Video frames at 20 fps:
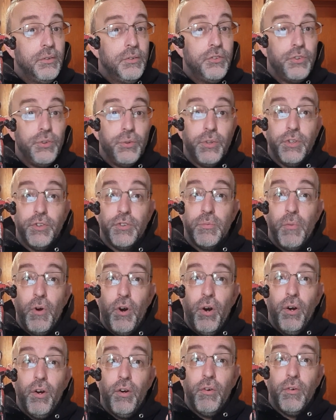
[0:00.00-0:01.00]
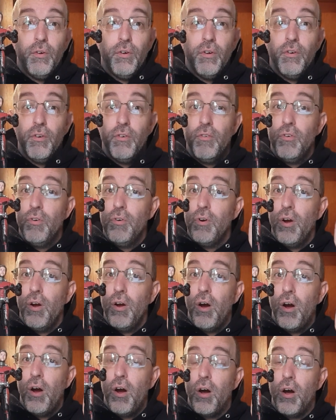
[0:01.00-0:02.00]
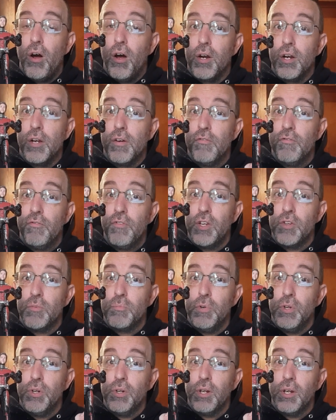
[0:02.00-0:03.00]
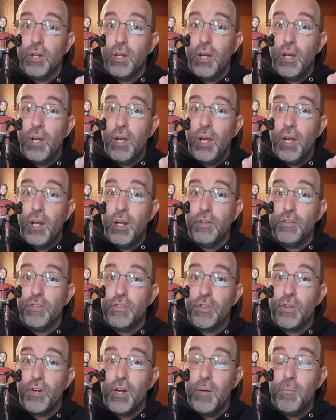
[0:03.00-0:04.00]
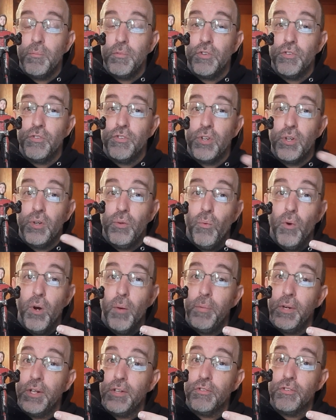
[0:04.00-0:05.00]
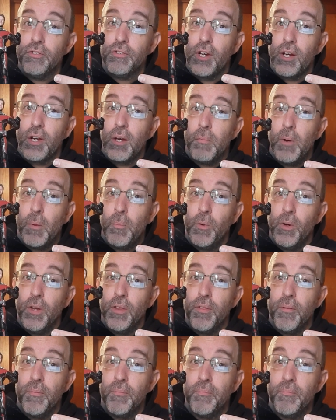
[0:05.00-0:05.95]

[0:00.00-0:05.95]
Tune in tomorrow on Facebook and Instagram to see what pictures I come up with.